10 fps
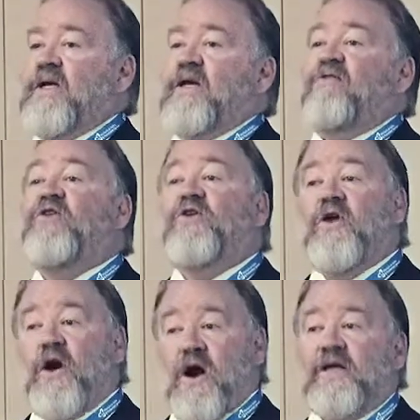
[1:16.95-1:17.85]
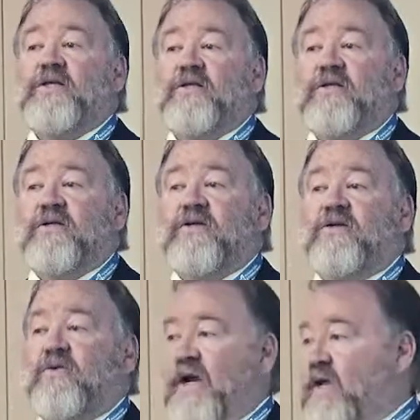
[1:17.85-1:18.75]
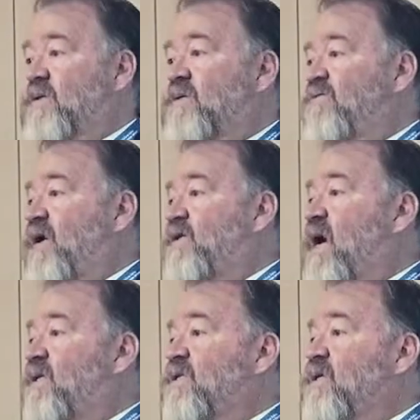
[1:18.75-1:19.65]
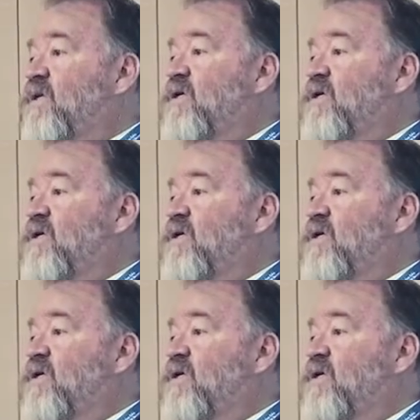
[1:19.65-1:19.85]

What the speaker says: If you're not, great, fantastic.